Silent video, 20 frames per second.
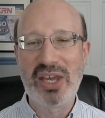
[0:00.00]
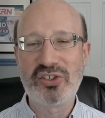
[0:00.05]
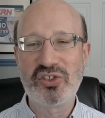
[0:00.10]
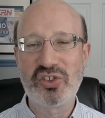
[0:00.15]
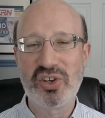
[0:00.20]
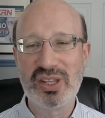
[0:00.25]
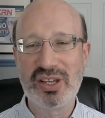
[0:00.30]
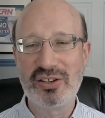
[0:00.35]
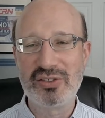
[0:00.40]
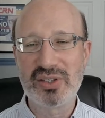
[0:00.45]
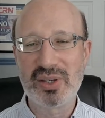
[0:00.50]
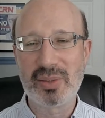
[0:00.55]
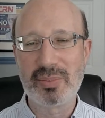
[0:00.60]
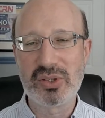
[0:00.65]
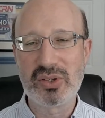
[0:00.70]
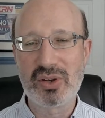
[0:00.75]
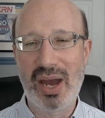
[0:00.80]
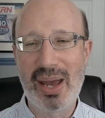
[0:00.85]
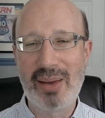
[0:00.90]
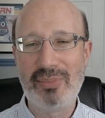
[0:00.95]
sure that you're
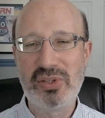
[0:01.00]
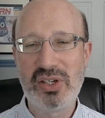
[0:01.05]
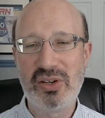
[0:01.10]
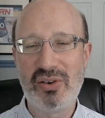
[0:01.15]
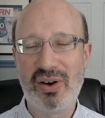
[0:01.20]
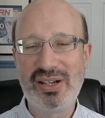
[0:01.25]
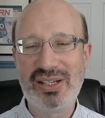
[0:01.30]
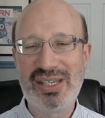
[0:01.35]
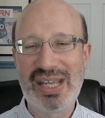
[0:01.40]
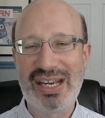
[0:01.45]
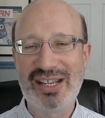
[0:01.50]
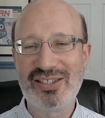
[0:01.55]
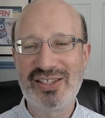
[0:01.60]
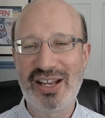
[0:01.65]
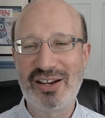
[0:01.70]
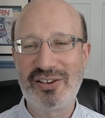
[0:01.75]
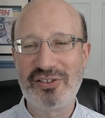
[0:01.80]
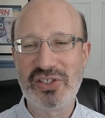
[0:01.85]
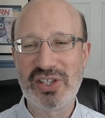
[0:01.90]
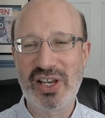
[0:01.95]
subscribed to our Data
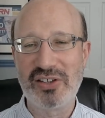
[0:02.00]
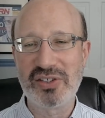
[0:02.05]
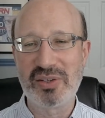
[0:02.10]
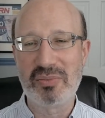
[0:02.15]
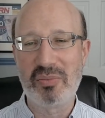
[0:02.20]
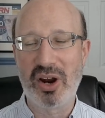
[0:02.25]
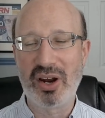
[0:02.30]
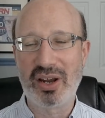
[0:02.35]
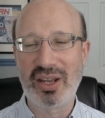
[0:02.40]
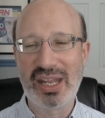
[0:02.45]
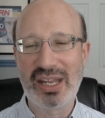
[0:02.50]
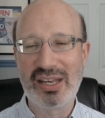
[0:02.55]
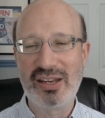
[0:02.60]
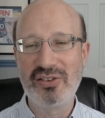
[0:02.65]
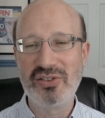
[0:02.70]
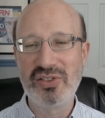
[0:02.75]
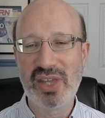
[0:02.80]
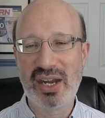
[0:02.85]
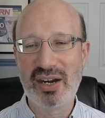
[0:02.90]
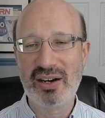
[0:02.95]
Center Sales and Marketing
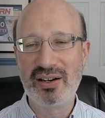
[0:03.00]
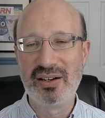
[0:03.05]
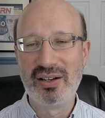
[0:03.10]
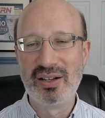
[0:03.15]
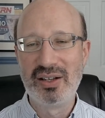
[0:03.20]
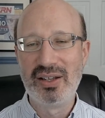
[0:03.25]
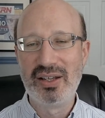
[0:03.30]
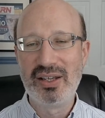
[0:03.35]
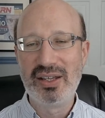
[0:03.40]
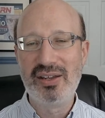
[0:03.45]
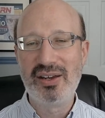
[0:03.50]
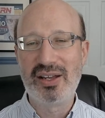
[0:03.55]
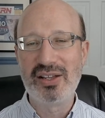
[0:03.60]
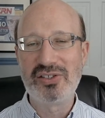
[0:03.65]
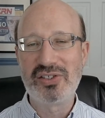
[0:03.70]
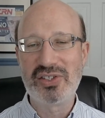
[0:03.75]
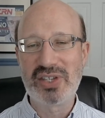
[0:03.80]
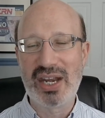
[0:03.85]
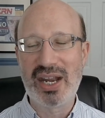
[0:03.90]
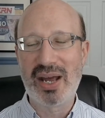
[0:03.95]
newsletter. You can
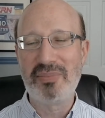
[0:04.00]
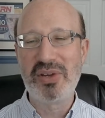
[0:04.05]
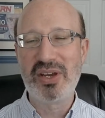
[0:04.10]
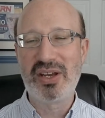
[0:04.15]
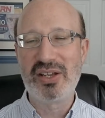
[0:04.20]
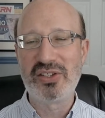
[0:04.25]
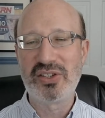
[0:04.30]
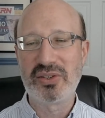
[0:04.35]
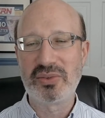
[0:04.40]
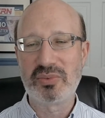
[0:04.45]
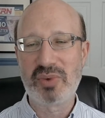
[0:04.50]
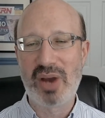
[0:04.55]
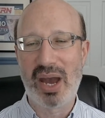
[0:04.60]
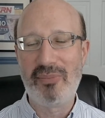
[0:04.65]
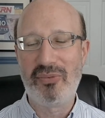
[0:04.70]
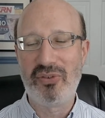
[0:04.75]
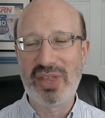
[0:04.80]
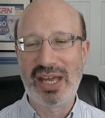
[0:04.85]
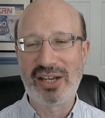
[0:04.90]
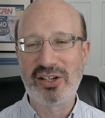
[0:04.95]
sign up. You can subscribe
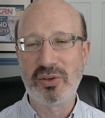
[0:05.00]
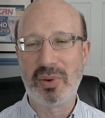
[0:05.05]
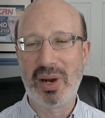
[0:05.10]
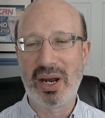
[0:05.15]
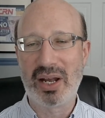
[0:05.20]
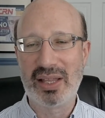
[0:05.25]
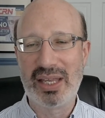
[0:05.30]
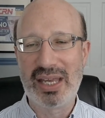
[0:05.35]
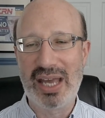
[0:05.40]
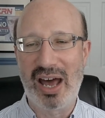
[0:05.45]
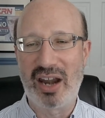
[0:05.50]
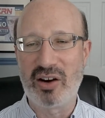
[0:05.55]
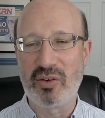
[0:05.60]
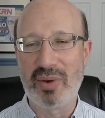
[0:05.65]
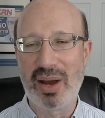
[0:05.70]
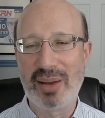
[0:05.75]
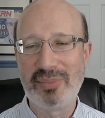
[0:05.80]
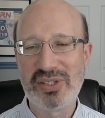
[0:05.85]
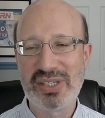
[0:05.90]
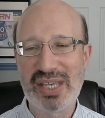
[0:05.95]
for that directly on our
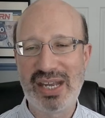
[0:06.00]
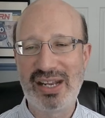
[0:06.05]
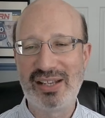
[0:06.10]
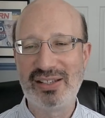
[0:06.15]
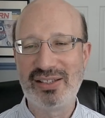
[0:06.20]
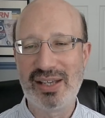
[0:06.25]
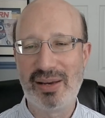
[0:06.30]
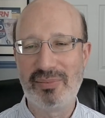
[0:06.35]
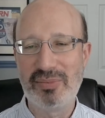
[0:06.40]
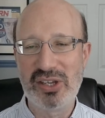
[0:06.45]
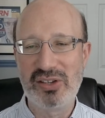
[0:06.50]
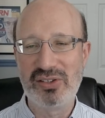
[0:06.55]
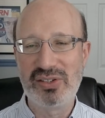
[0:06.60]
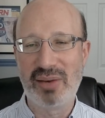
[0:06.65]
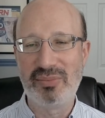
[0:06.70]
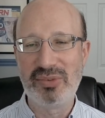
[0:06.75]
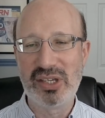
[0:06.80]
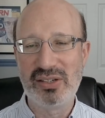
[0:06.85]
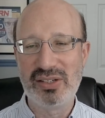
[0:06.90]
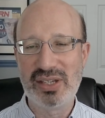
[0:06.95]
website at
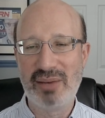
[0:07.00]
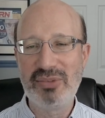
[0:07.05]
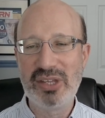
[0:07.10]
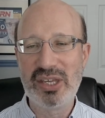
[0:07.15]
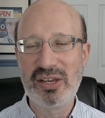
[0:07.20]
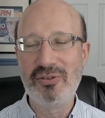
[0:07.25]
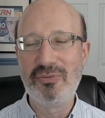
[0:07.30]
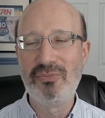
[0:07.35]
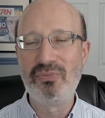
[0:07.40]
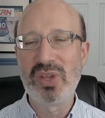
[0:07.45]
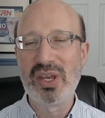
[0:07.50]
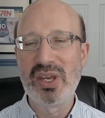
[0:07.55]
www.dcsmi.com.